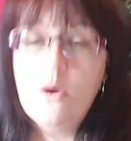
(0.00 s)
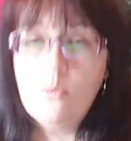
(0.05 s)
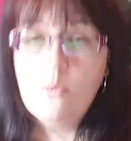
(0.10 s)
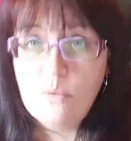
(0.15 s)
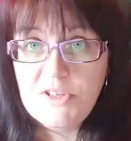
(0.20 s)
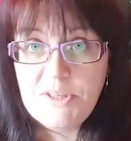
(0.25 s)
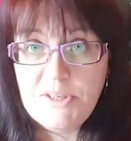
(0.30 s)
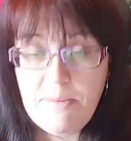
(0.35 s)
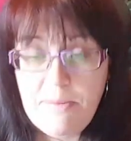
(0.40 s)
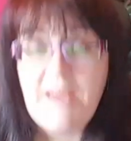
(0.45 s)

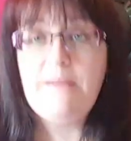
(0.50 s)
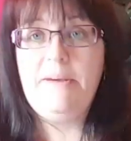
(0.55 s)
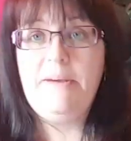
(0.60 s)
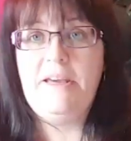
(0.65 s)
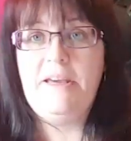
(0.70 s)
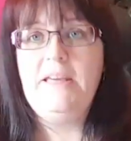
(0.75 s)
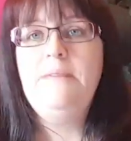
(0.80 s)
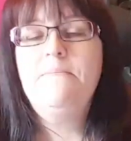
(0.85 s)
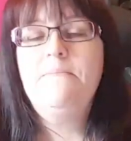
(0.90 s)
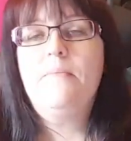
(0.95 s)
was the
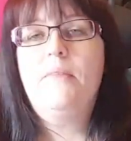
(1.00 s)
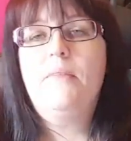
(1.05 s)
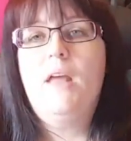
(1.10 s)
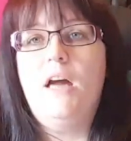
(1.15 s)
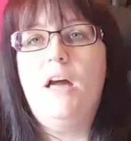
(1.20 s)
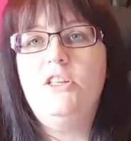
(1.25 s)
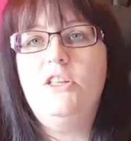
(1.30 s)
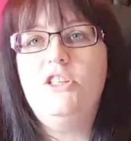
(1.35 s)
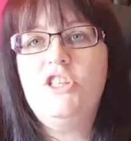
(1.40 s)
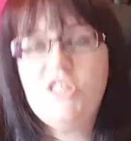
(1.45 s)
baby,
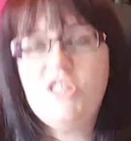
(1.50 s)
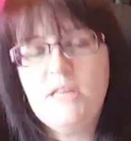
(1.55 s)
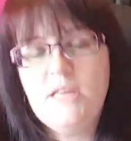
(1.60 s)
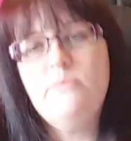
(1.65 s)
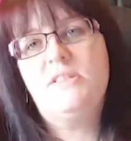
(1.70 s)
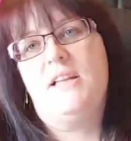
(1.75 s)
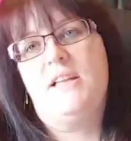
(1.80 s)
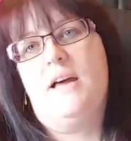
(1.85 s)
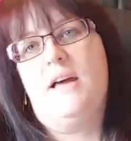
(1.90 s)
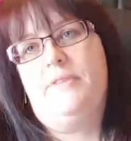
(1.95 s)
and she
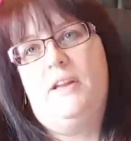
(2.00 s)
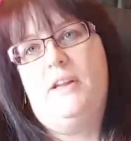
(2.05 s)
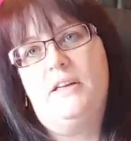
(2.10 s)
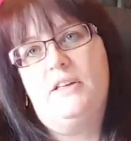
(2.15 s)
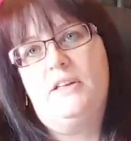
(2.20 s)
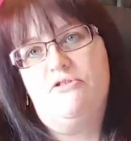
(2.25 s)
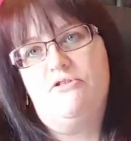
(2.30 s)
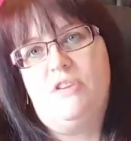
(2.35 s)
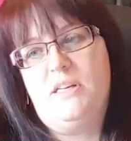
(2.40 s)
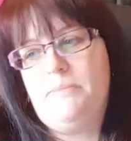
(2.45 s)
was laughing
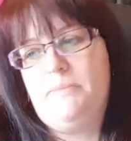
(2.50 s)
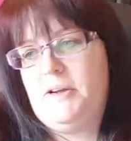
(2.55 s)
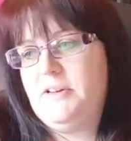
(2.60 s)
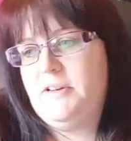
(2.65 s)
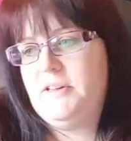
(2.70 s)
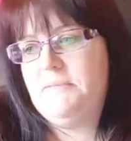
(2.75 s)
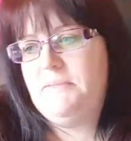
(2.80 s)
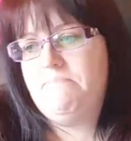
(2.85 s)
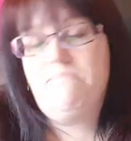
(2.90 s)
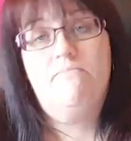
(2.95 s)
like a drain about
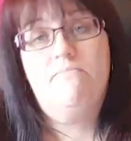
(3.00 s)
it.